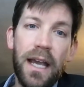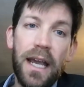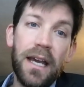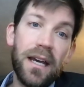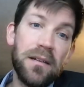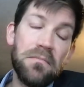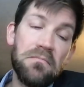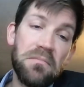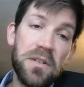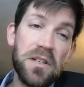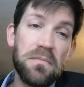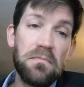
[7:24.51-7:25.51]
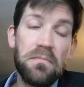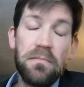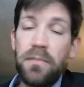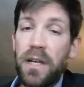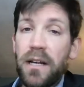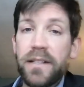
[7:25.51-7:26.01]
and just
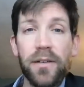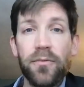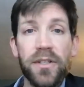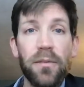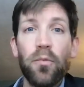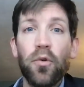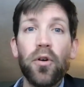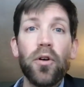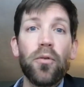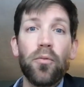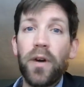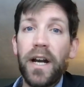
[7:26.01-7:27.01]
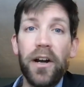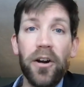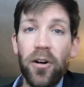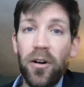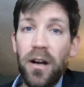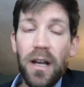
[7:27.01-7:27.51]
because it was a more rare